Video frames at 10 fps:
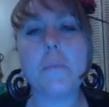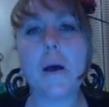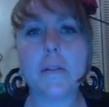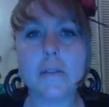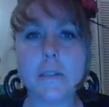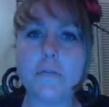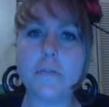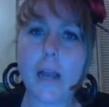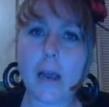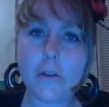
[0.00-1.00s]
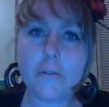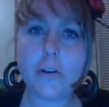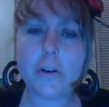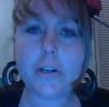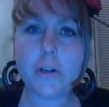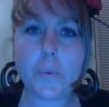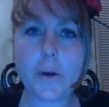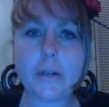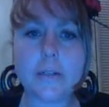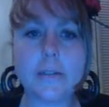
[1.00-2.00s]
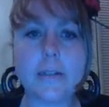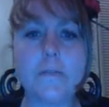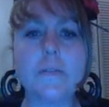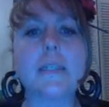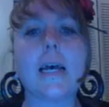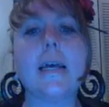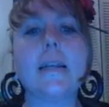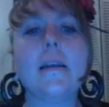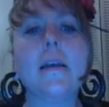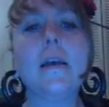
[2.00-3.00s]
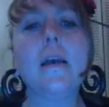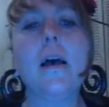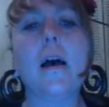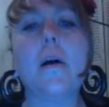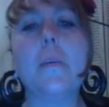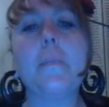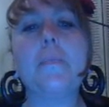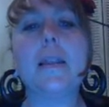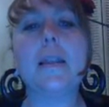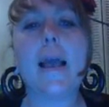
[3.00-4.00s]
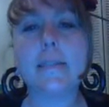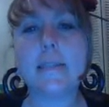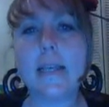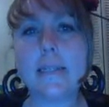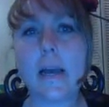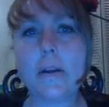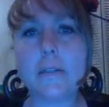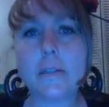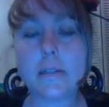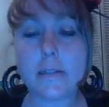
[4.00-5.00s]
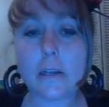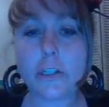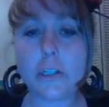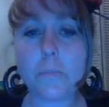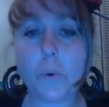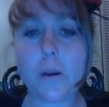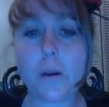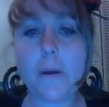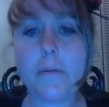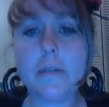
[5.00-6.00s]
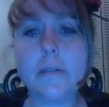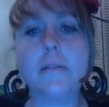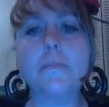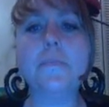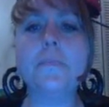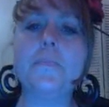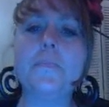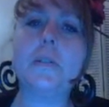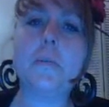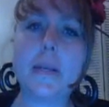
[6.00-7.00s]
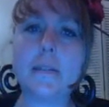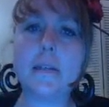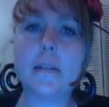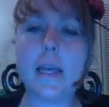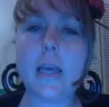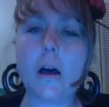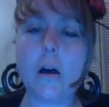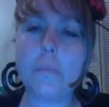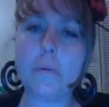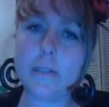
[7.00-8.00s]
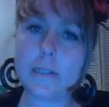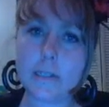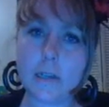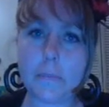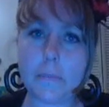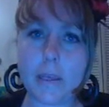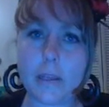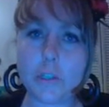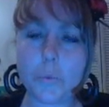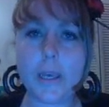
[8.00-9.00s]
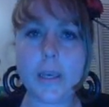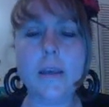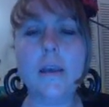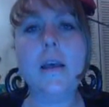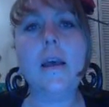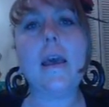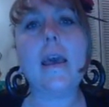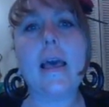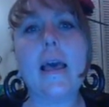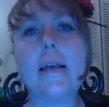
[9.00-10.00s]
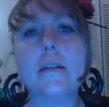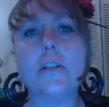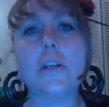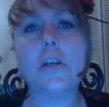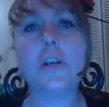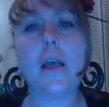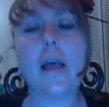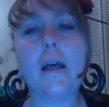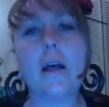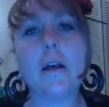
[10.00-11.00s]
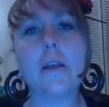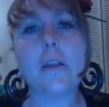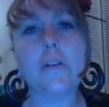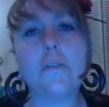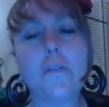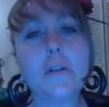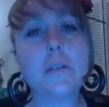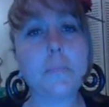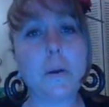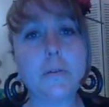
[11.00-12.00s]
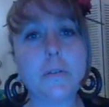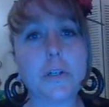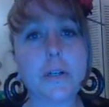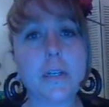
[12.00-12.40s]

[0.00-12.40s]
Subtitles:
policy for how you turn in your work to SafeAssign. The next thing down is discussion board posts. So basically, I'll present a topic each week, and your first post, your